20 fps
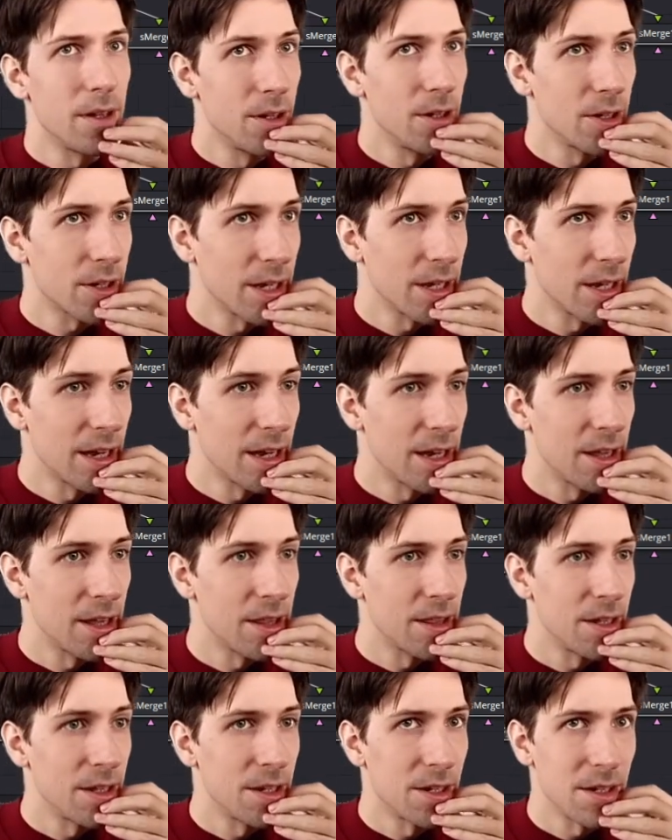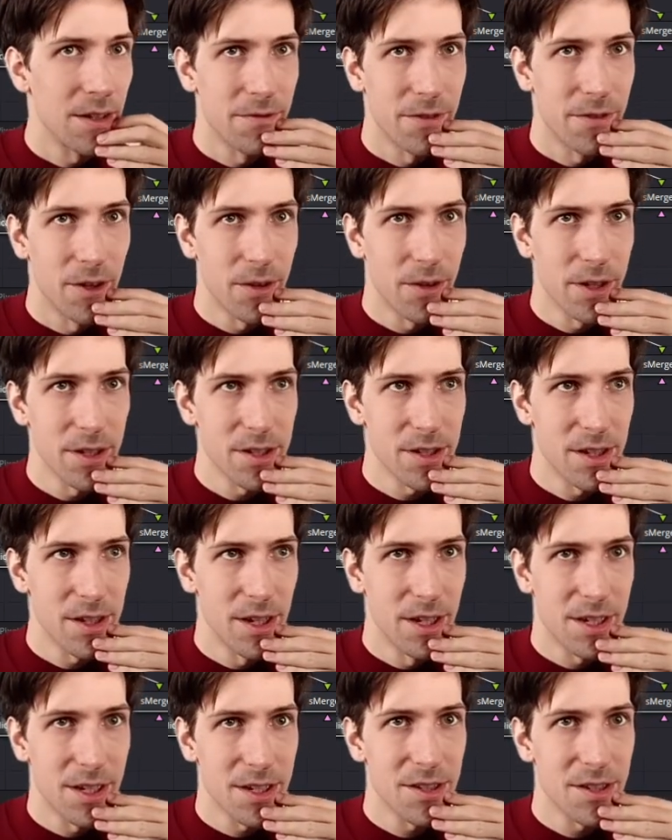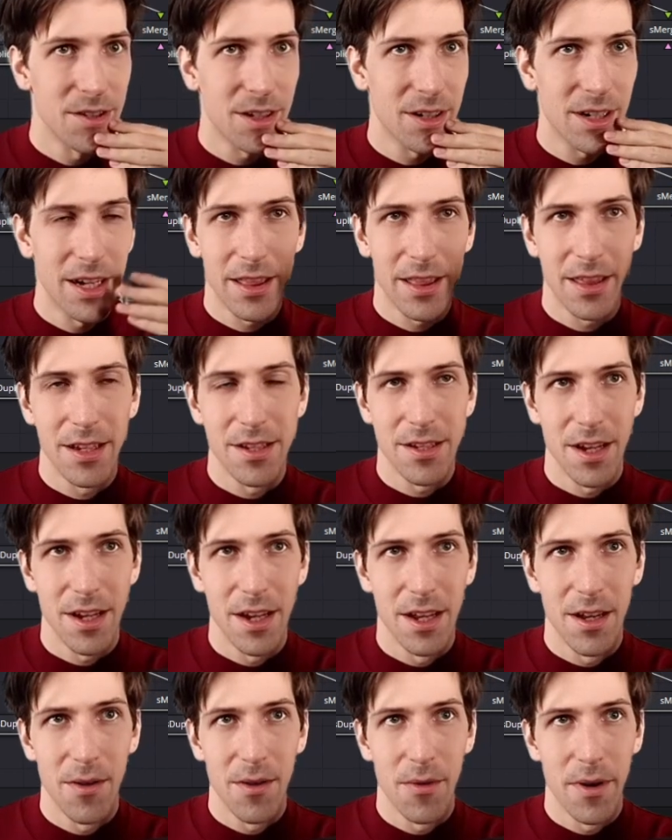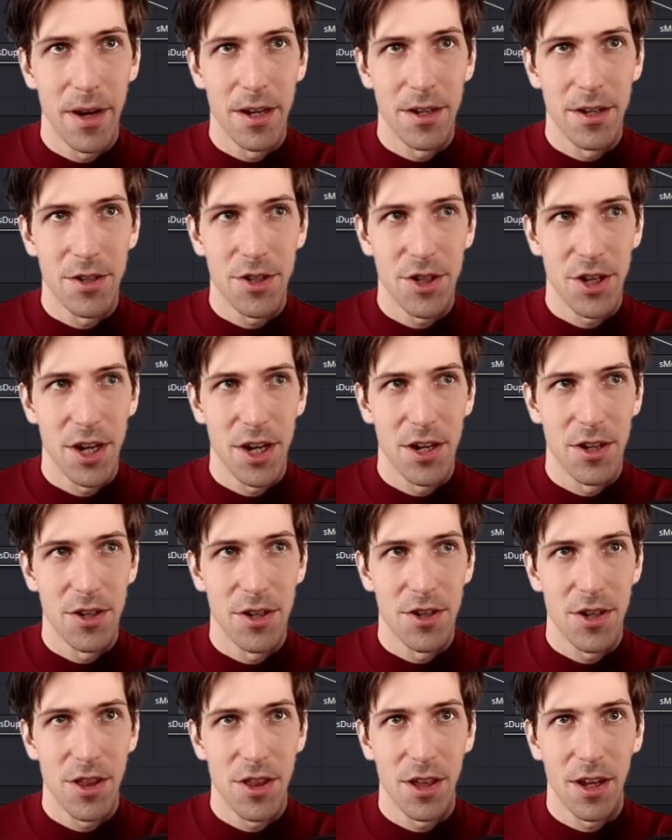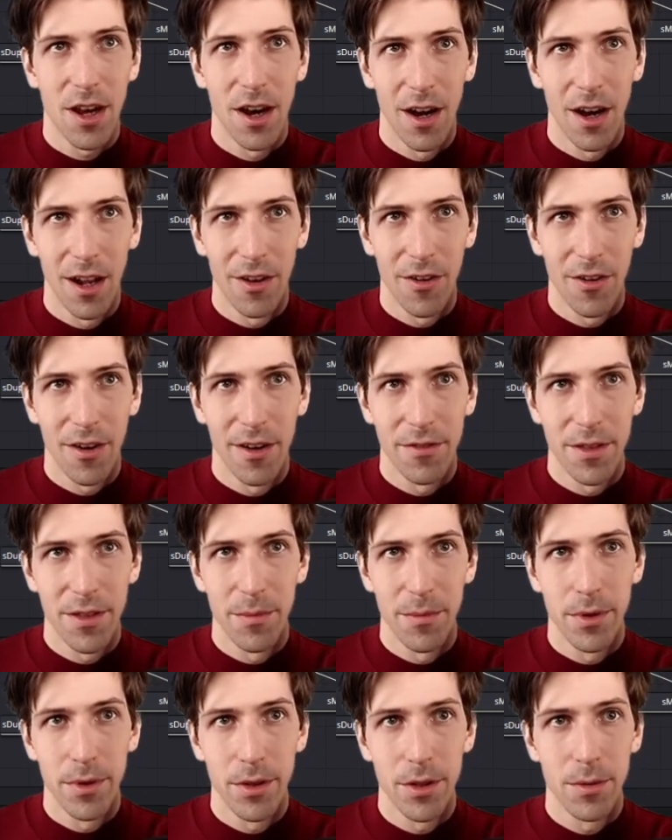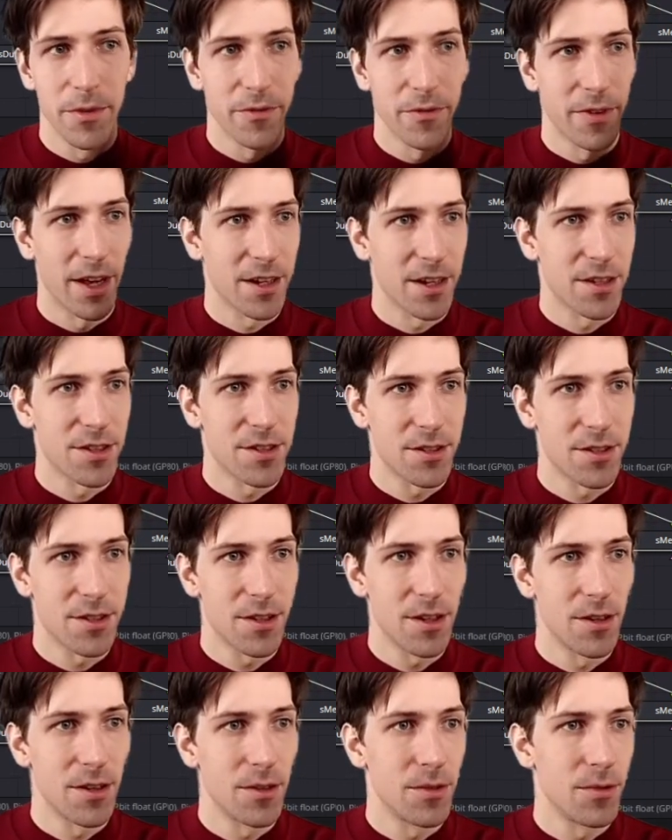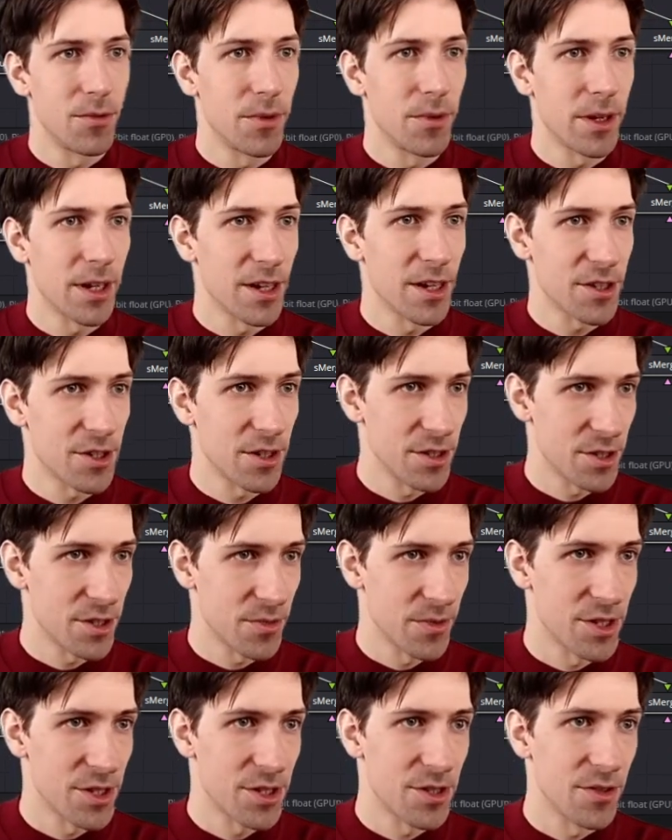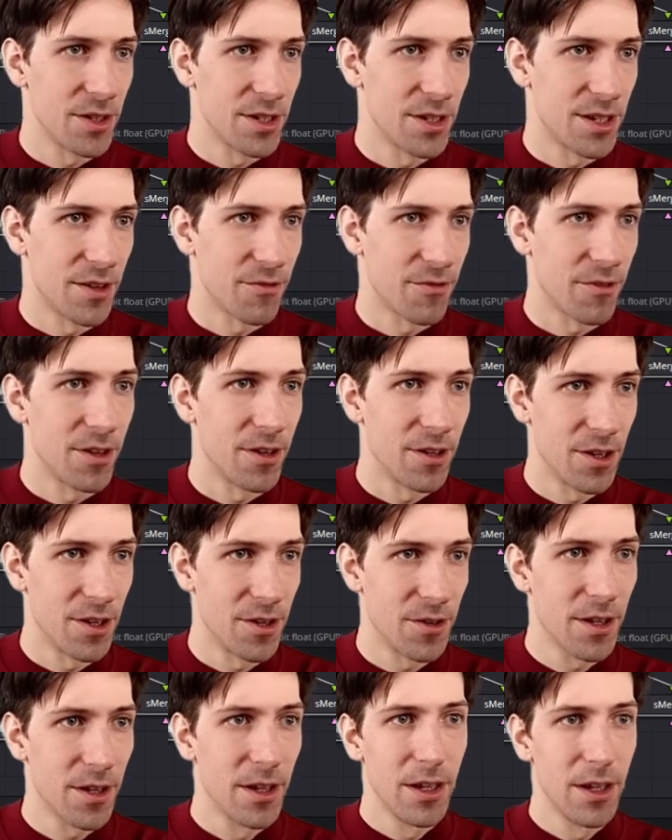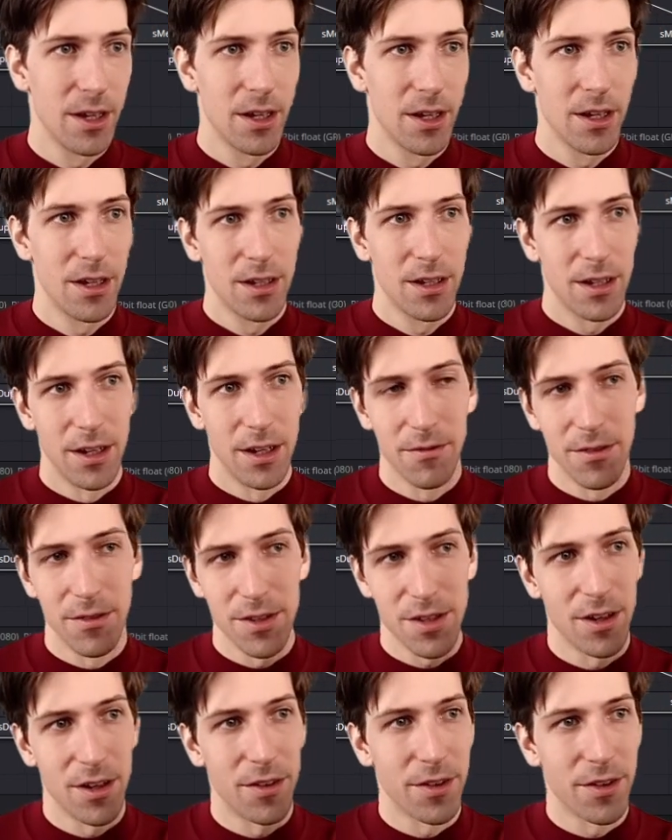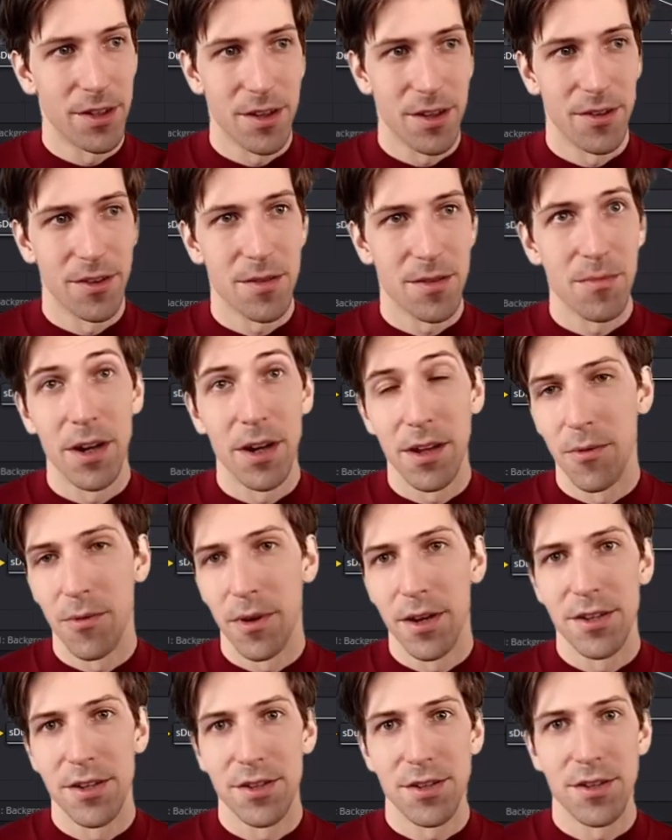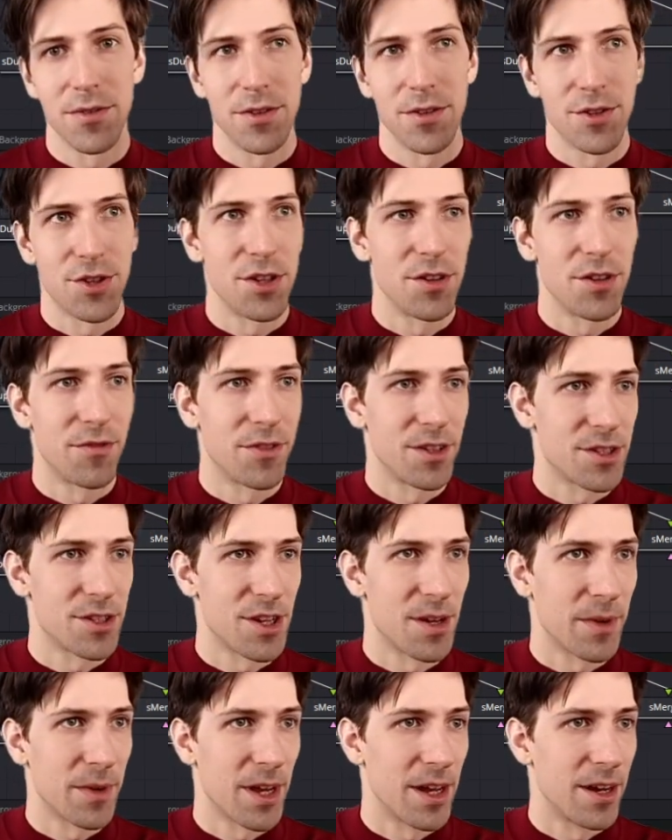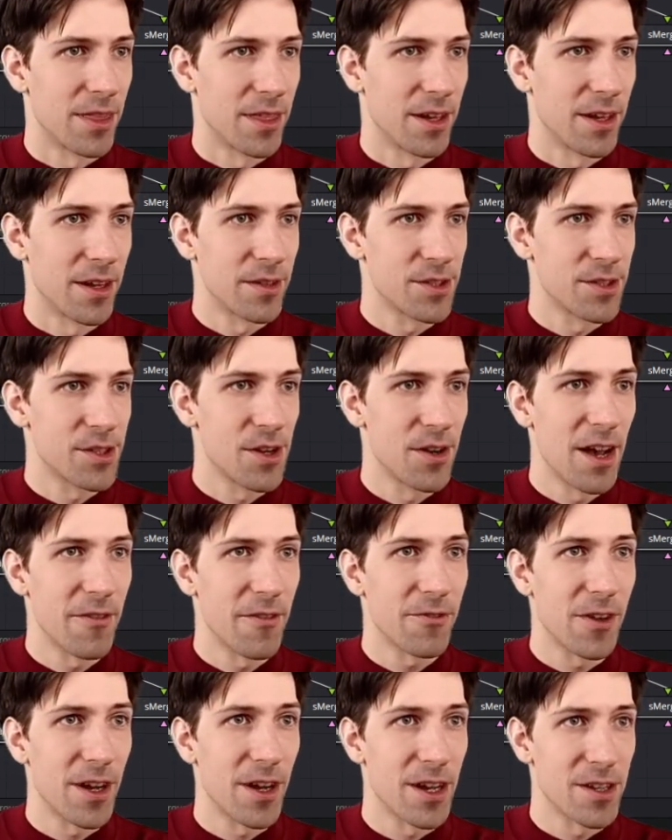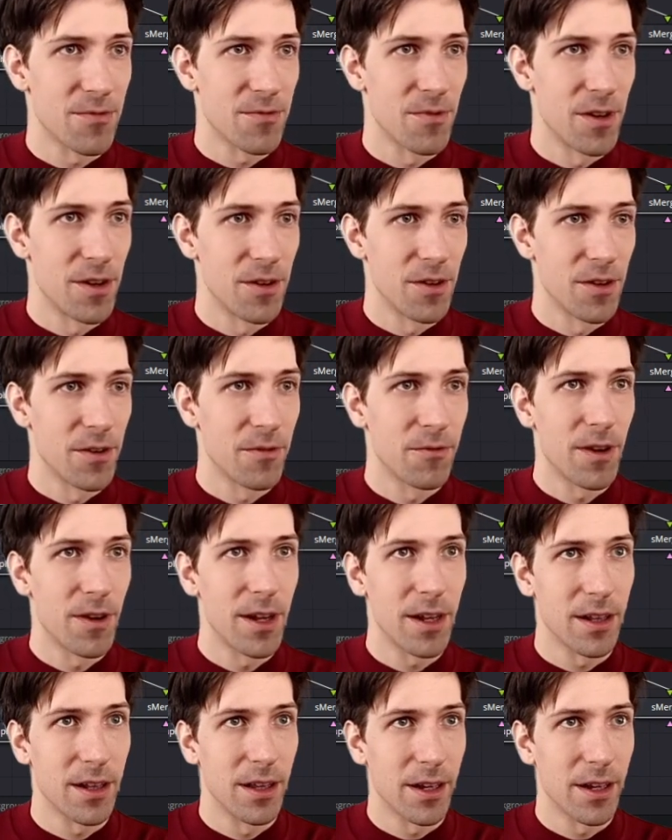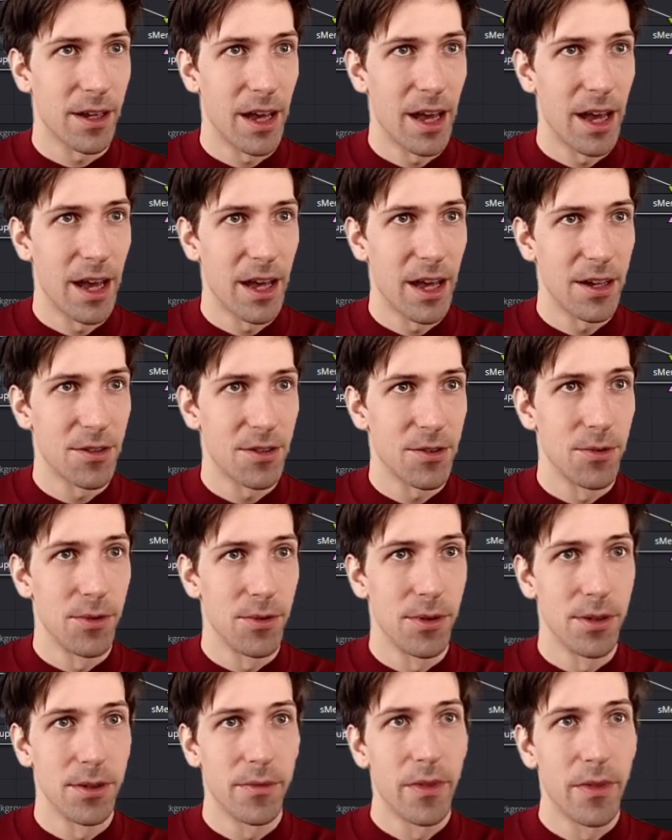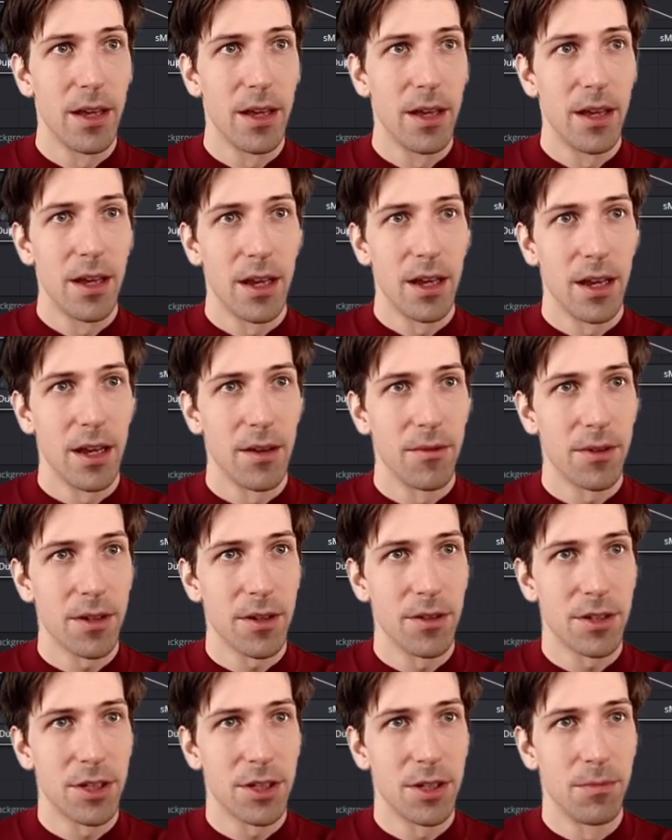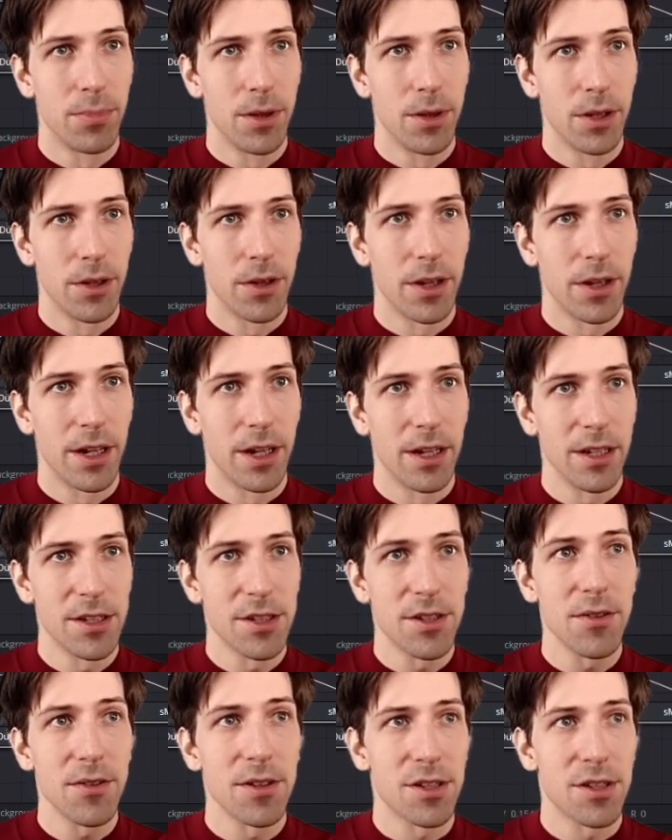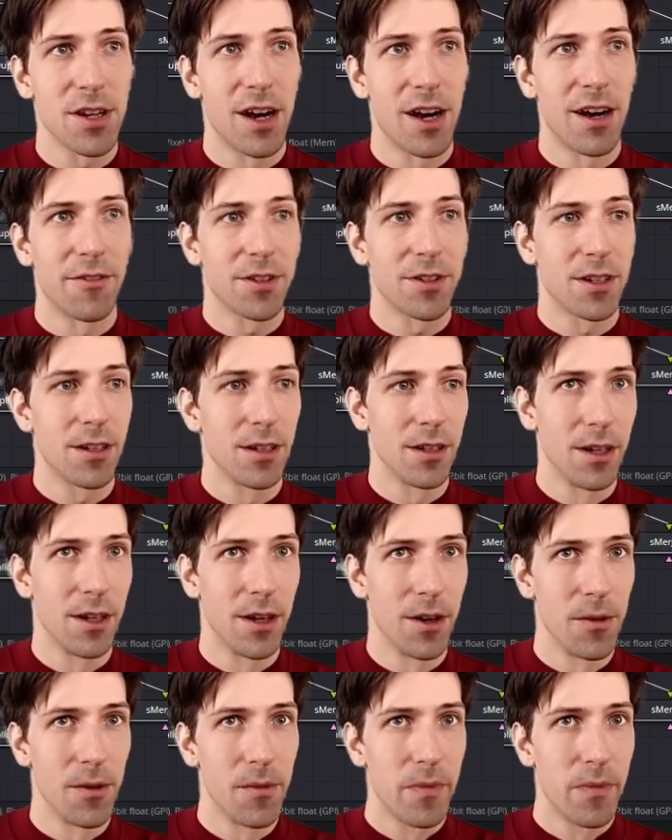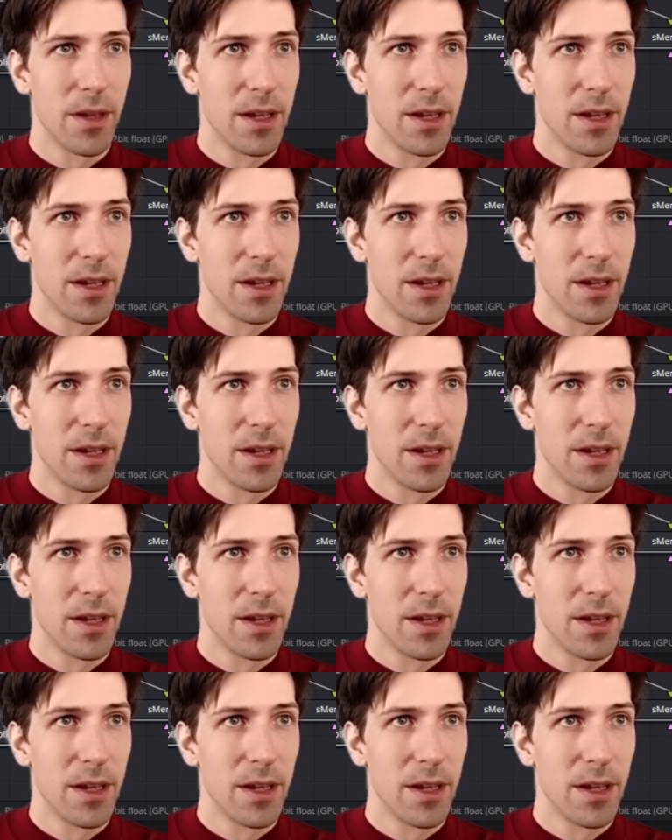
Looking at the defocus, it doesn't look like there's any way to change the color of the bloom effect. So we can actually switch to a different node in Resolve, there's always many ways to achieve the same kind of thing. So after S-Render, right-click, Add Tool, and we'll go to Blur, and let's do a soft glow.